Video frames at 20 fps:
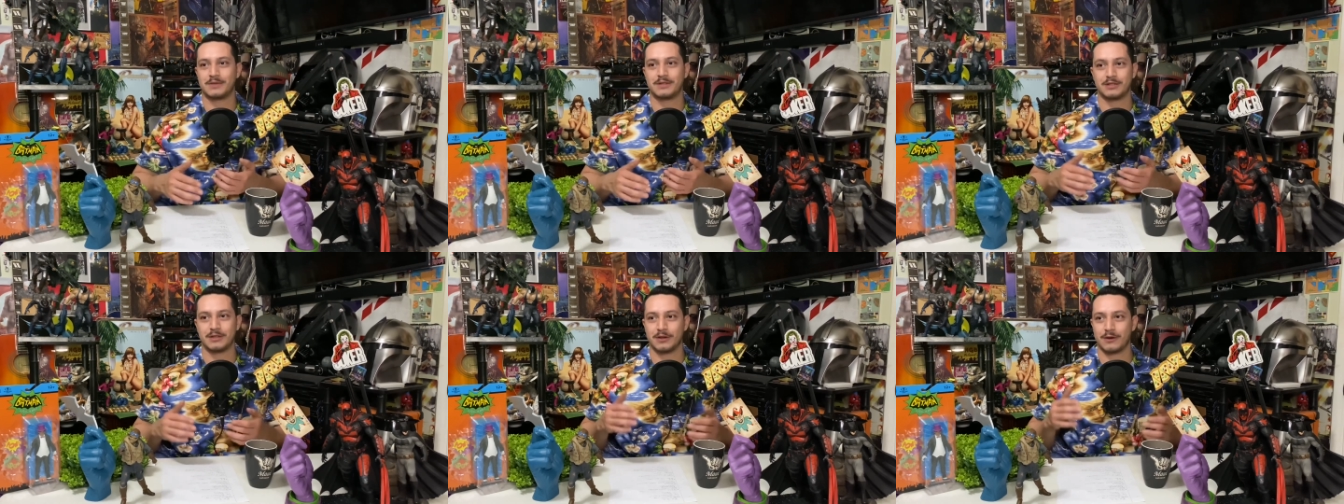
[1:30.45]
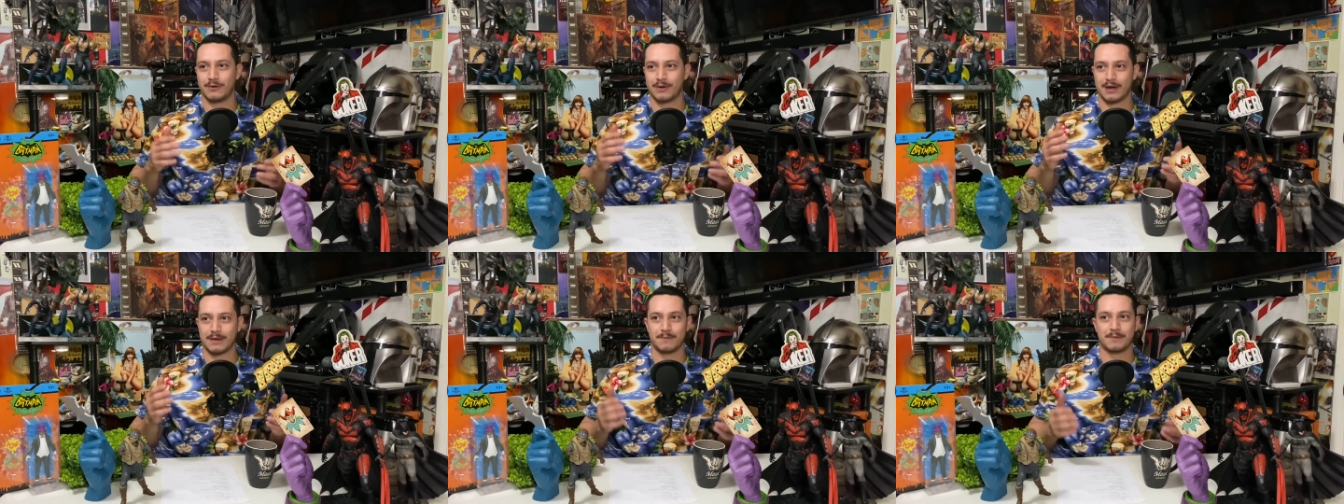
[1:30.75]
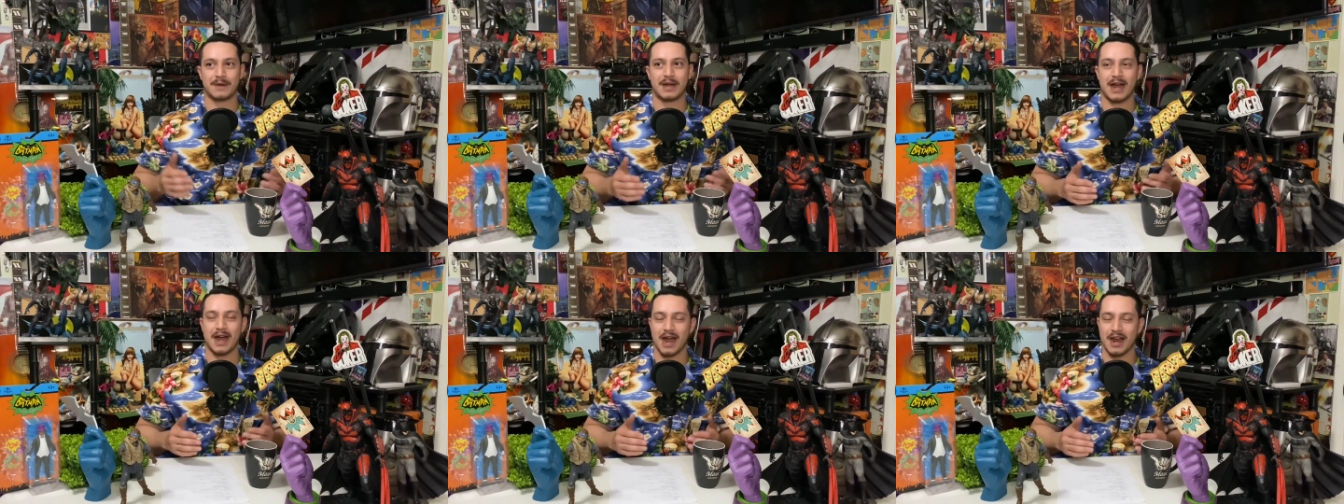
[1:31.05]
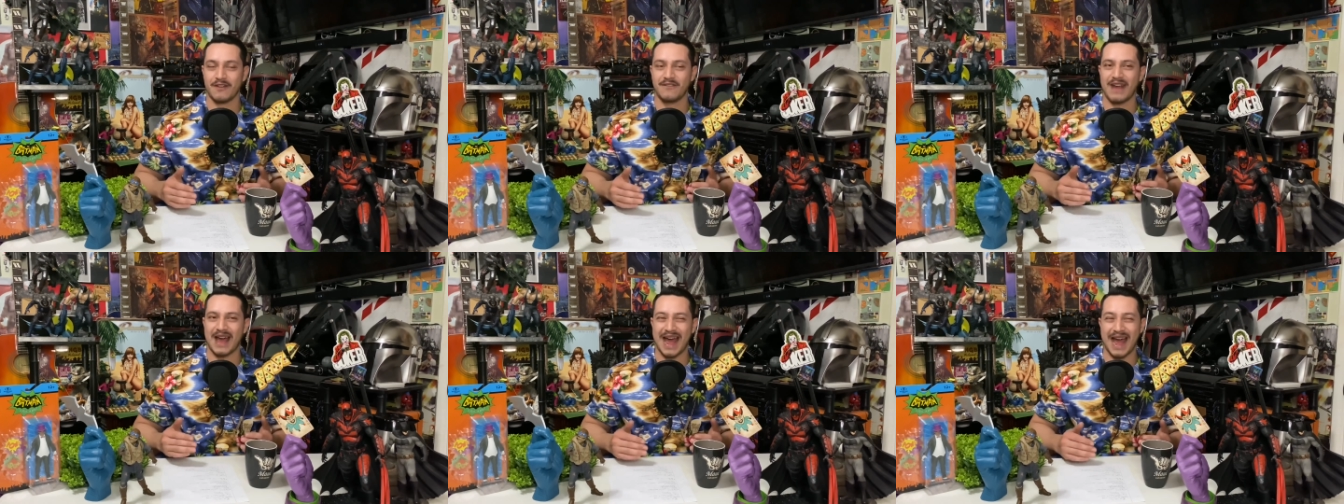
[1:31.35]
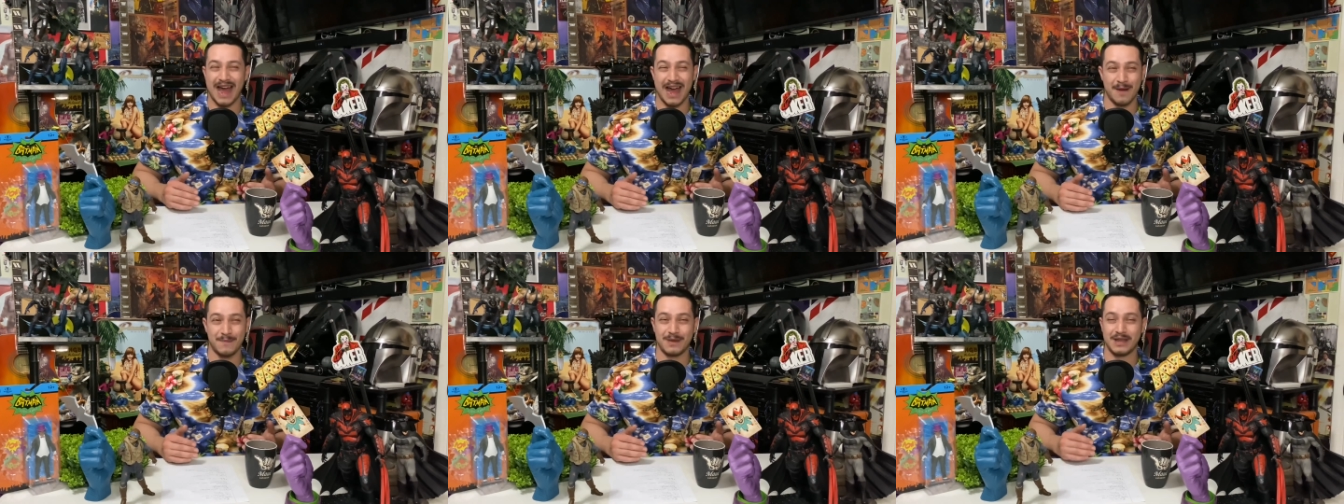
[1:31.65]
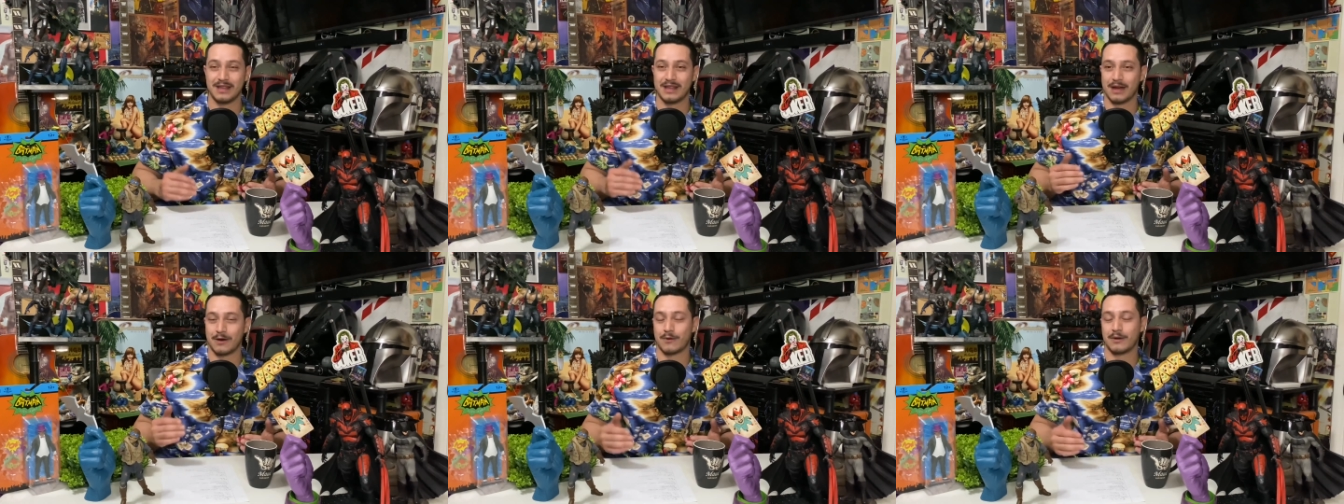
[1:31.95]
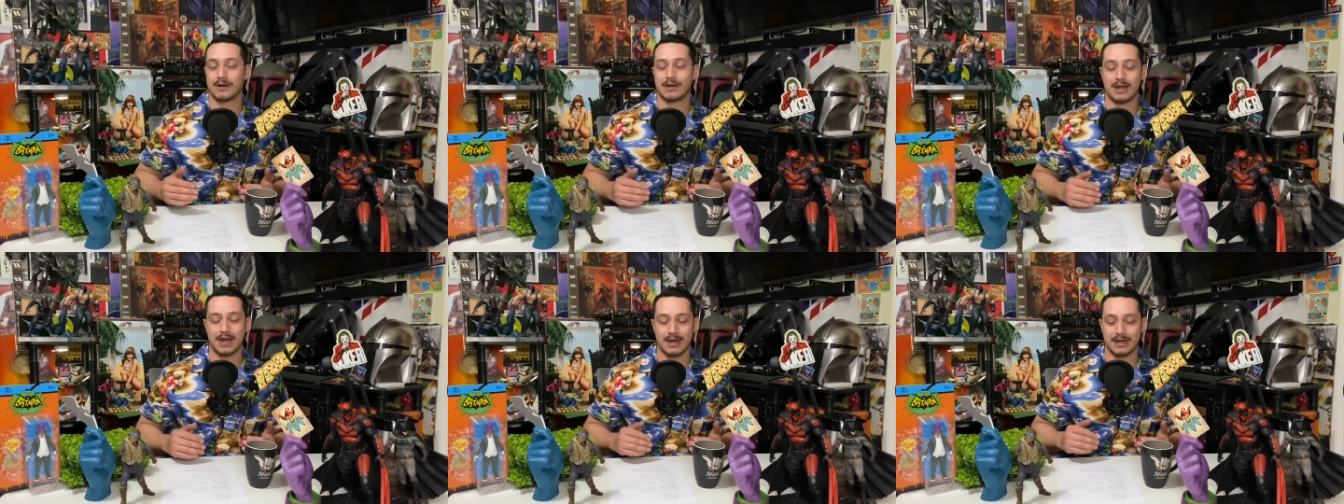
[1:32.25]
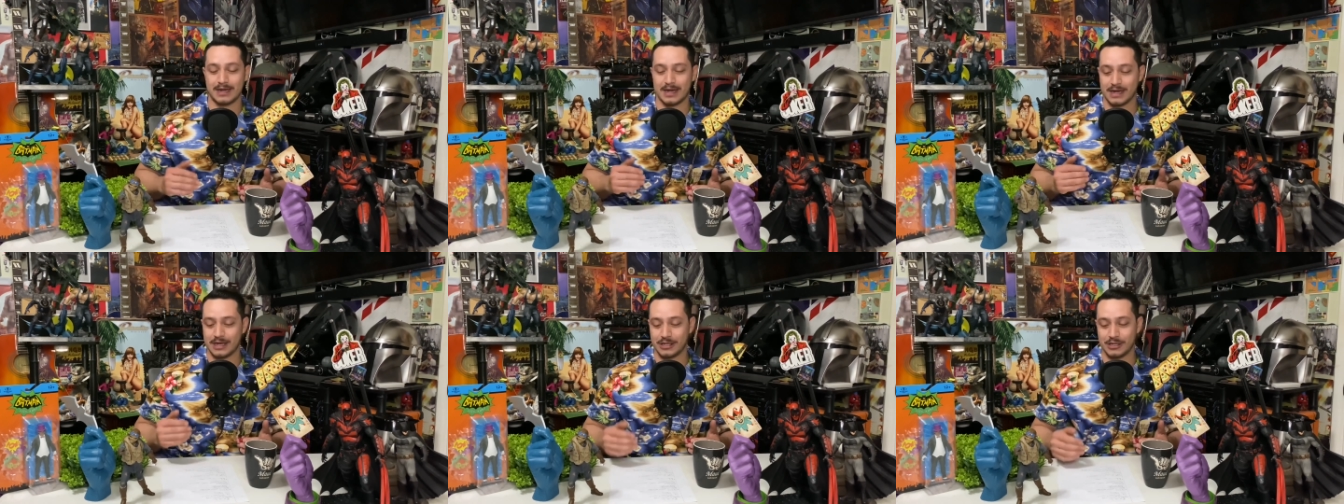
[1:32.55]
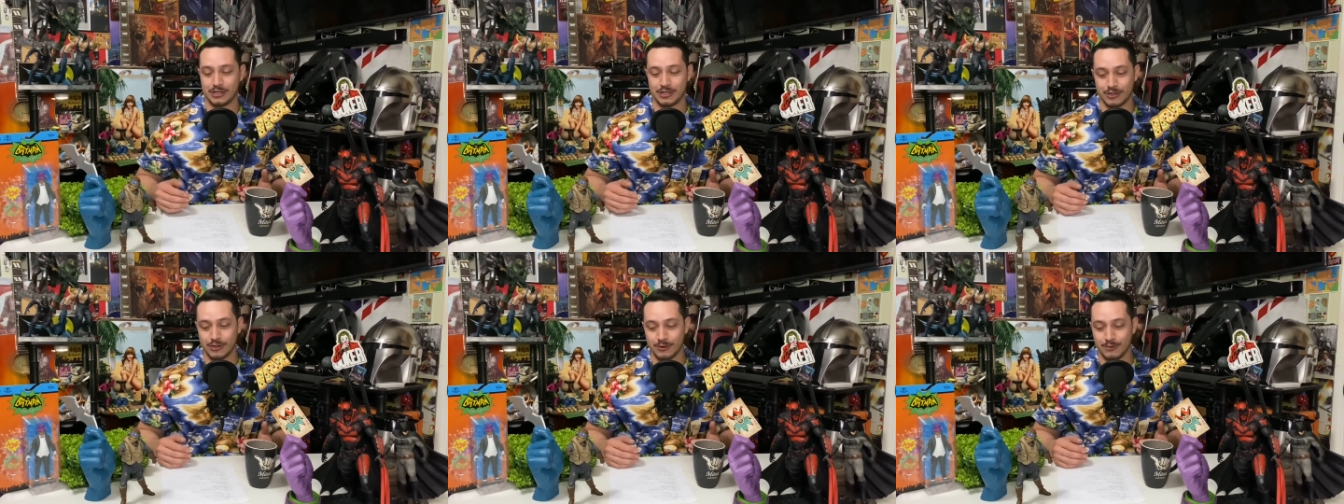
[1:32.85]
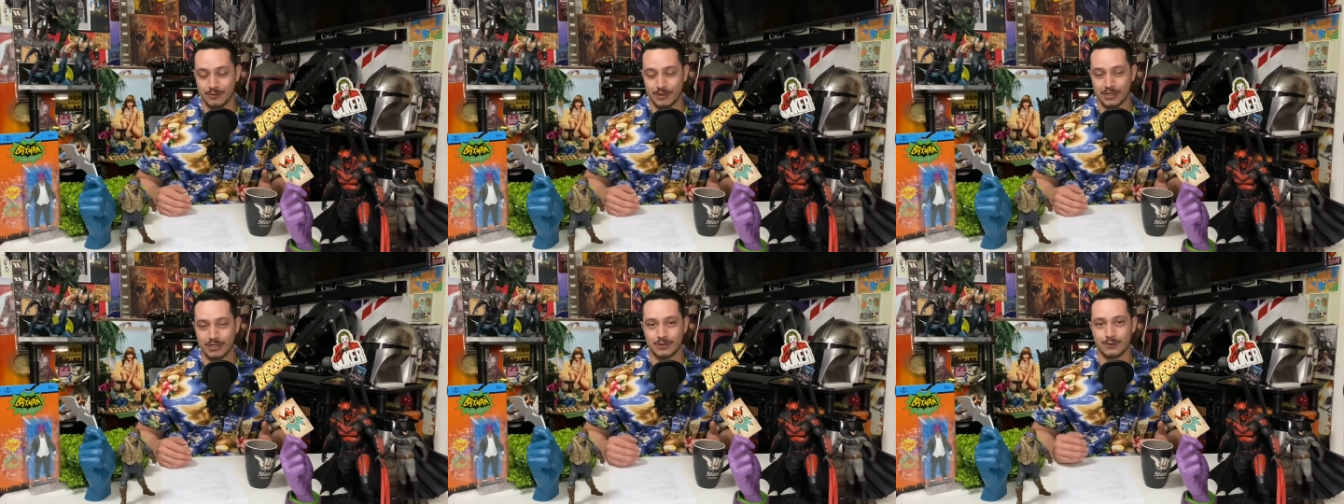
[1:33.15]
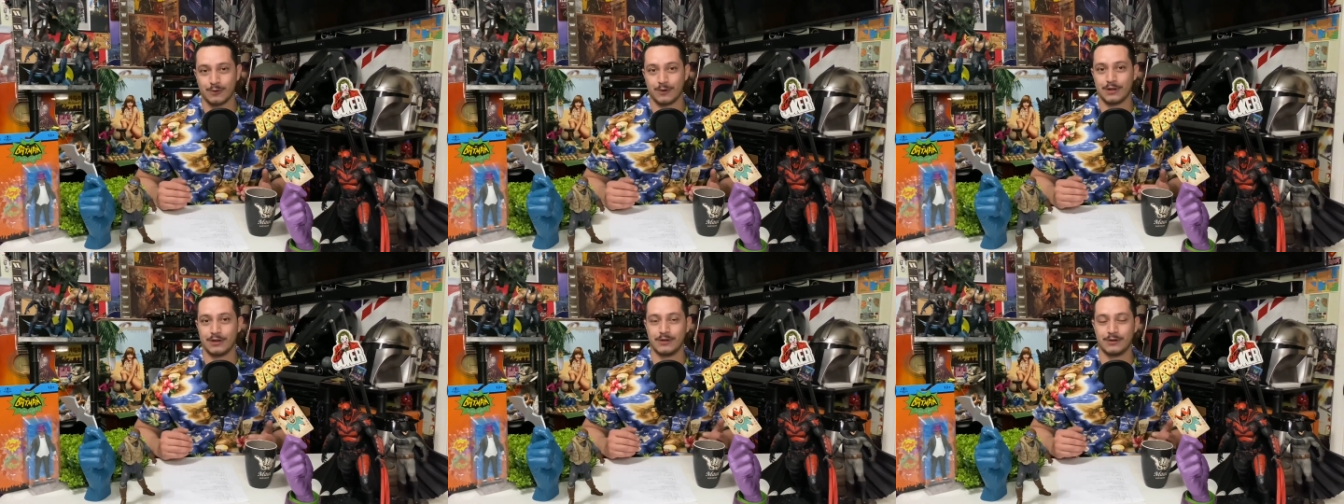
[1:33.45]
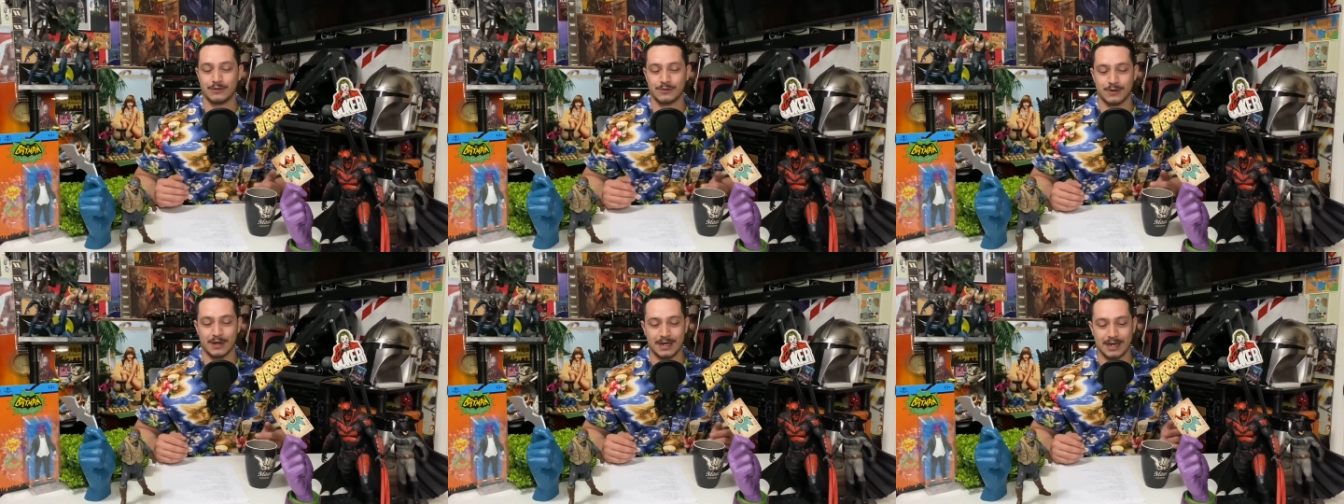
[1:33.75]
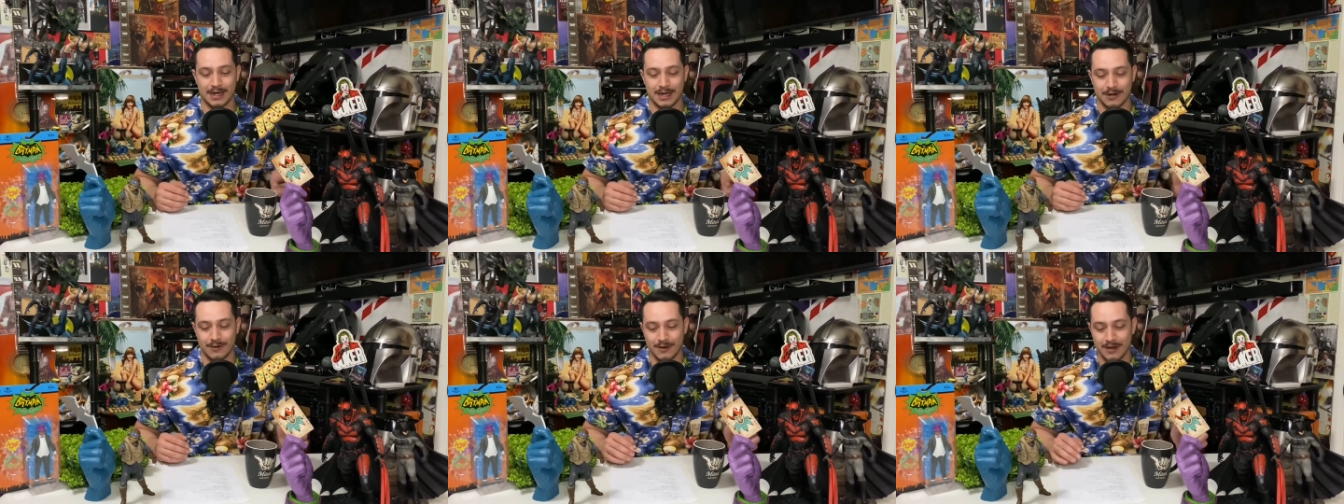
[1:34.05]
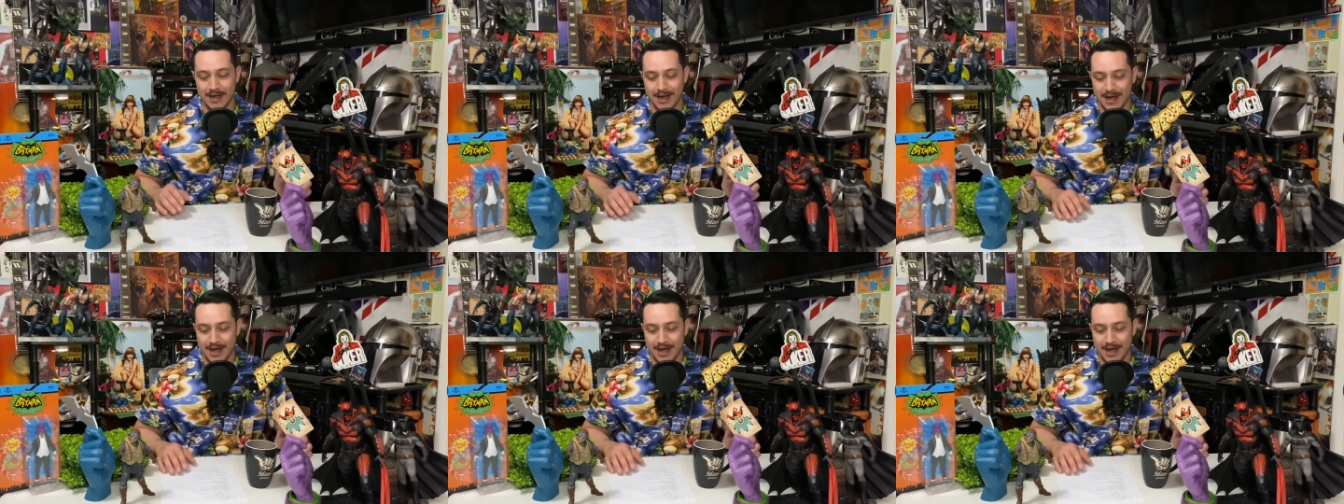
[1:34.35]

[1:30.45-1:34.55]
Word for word: So I'm kind of happy that we're not getting too much toy news right now